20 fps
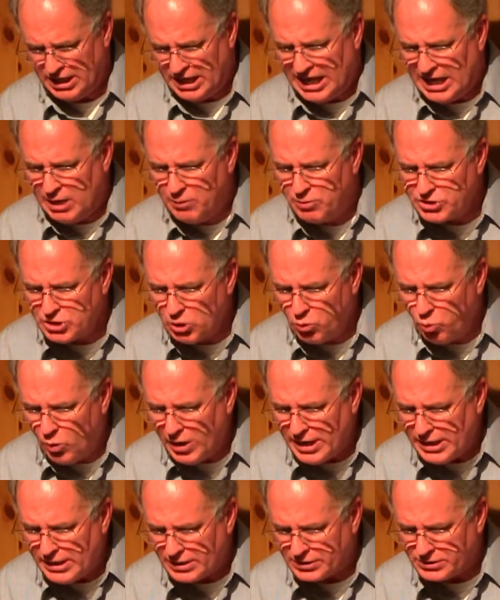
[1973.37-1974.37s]
He was a
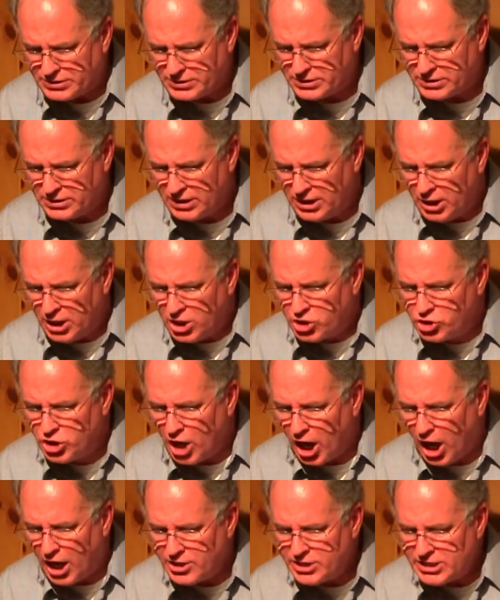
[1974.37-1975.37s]
witness.
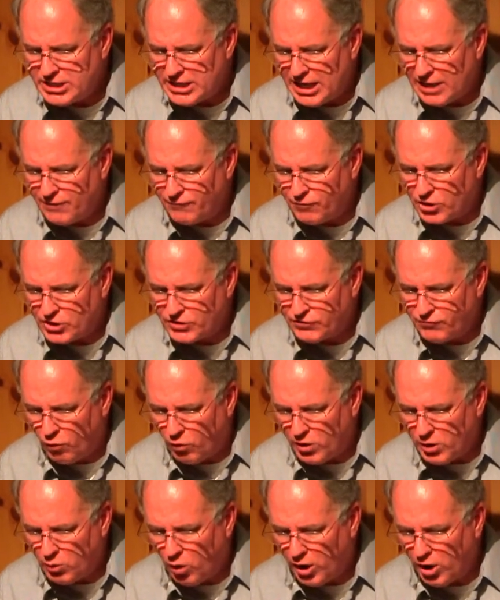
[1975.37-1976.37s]
John 10 verse
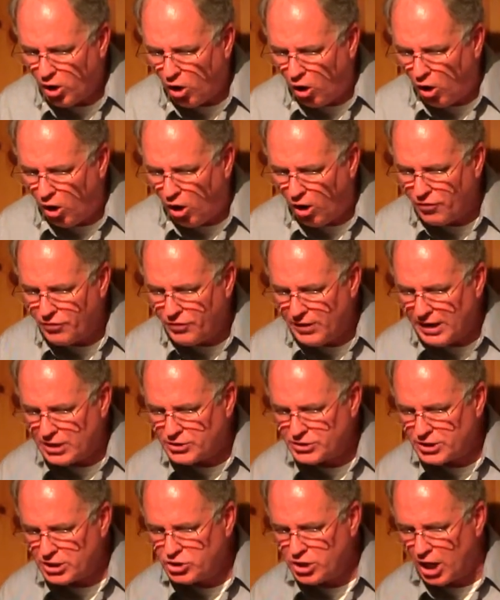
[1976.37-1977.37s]
41, all
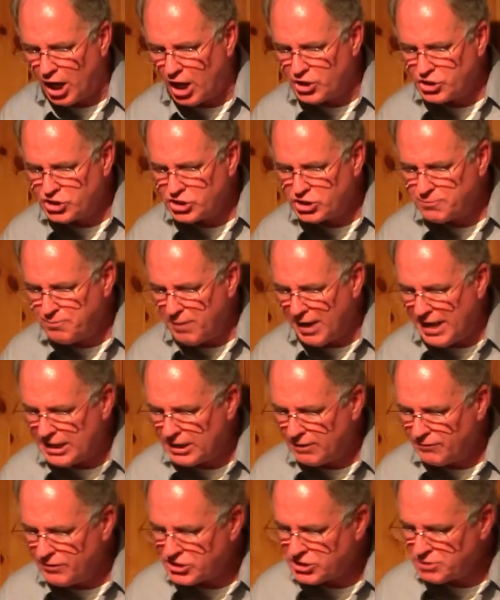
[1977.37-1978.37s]
things that John spake
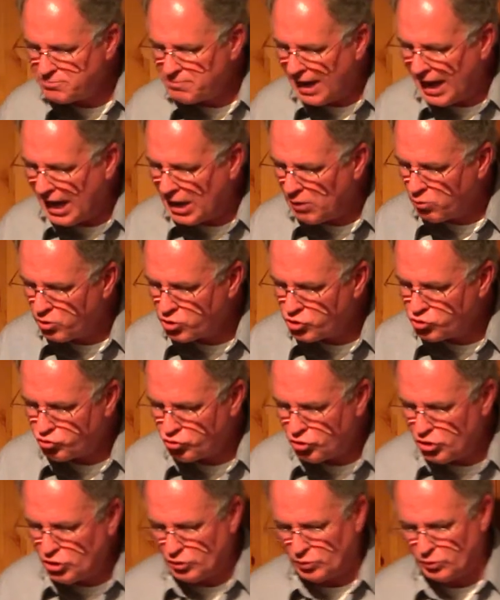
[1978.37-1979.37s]
of this man were
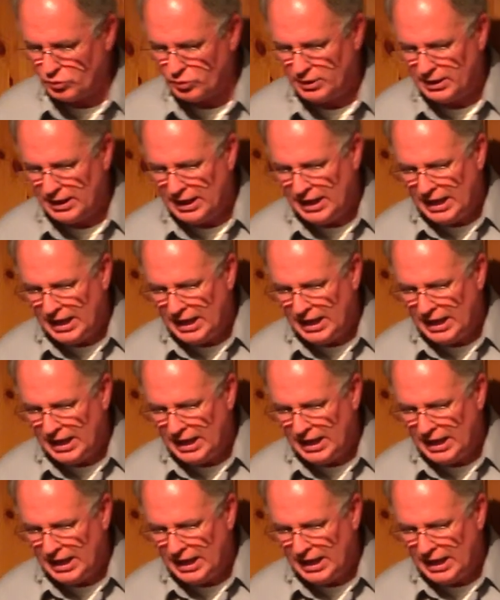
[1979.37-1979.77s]
true.